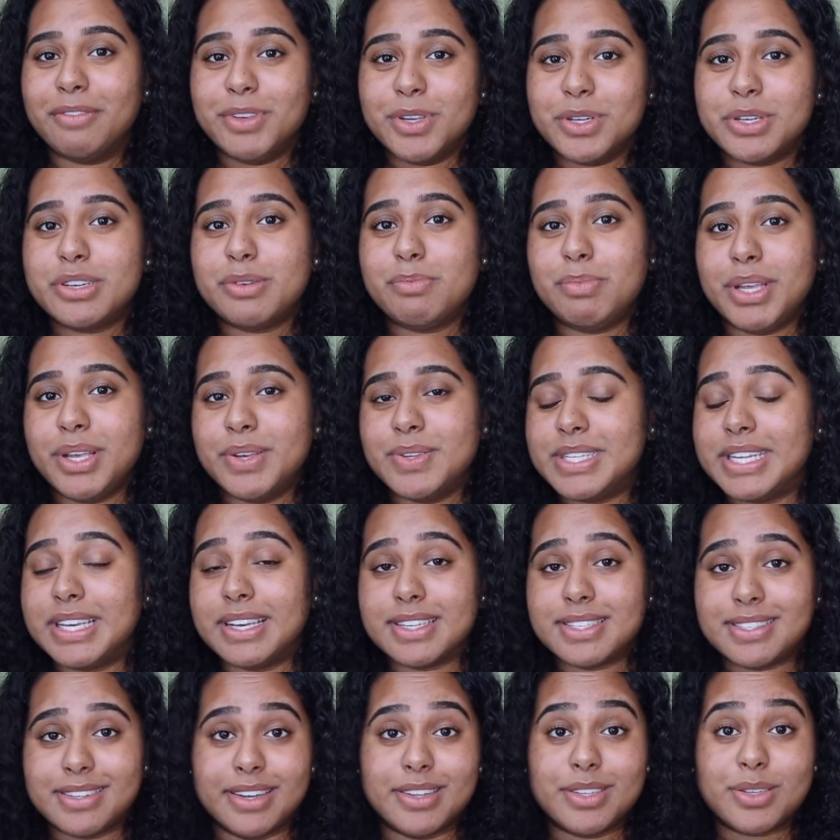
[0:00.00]
You should be using a
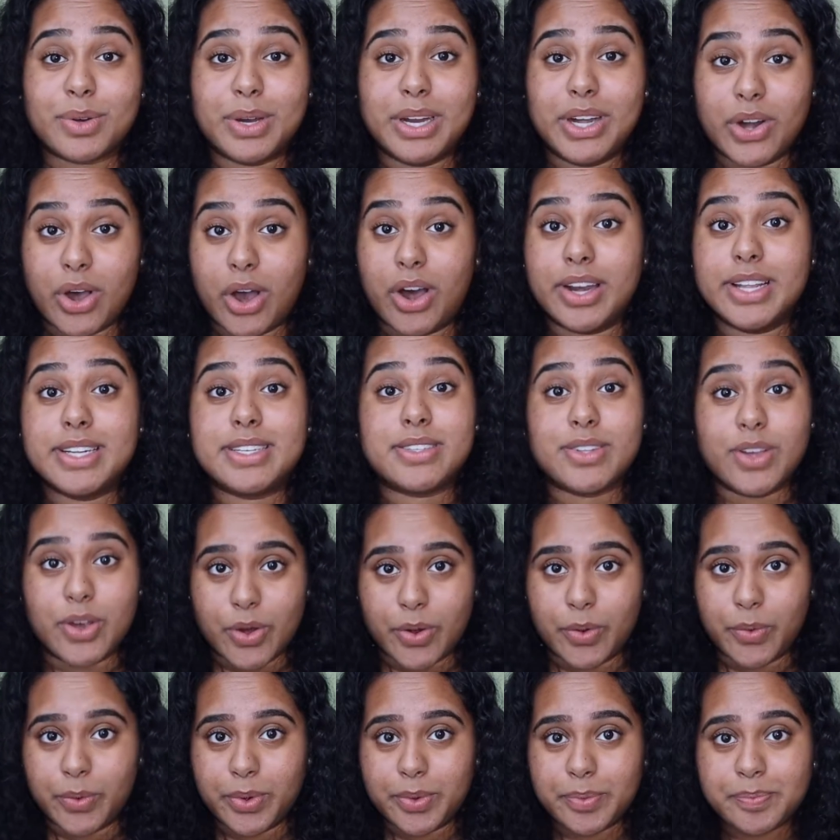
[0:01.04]
sunscreen on its
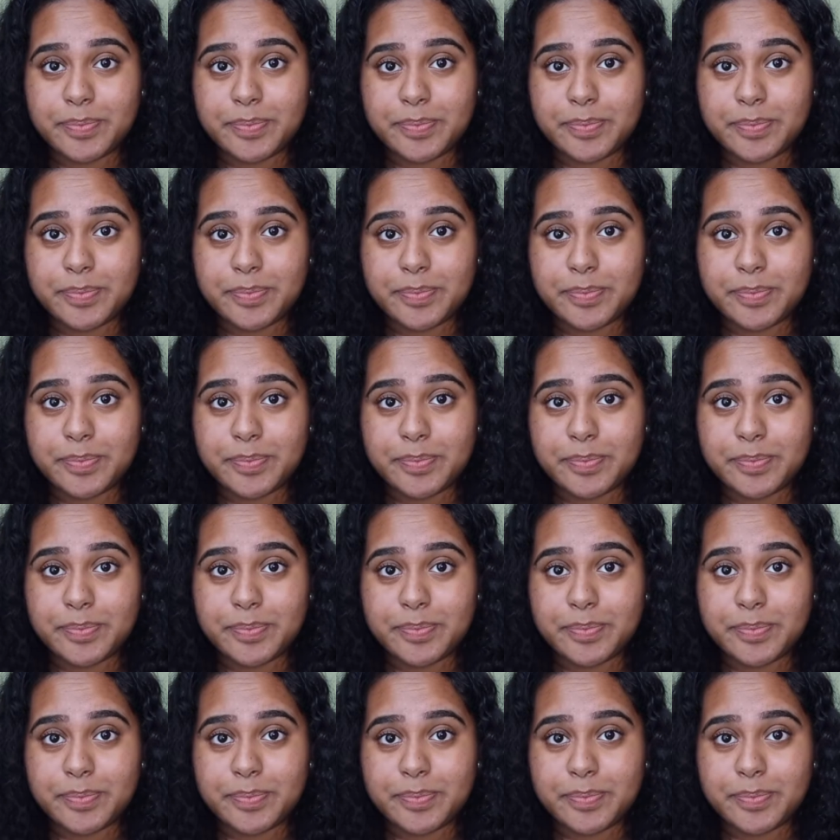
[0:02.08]
own.